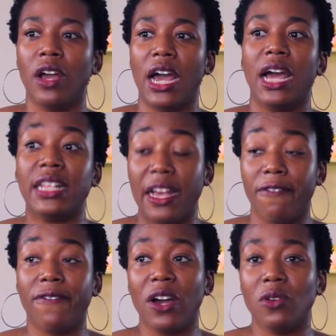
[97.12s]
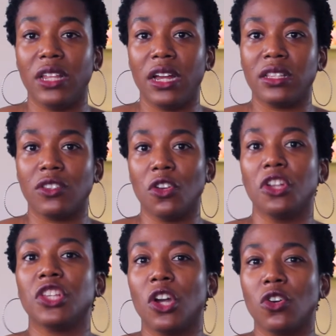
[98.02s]
I found that as long
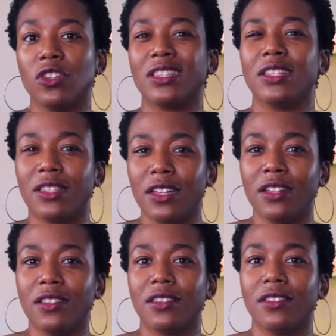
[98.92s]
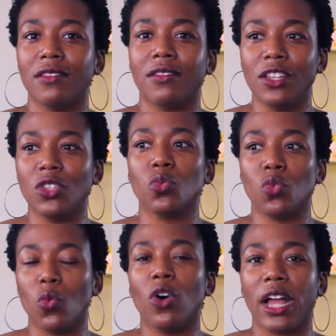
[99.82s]
as you're consistent, things will
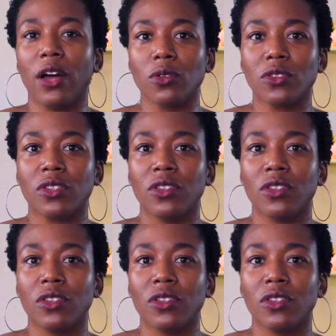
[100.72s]
work out.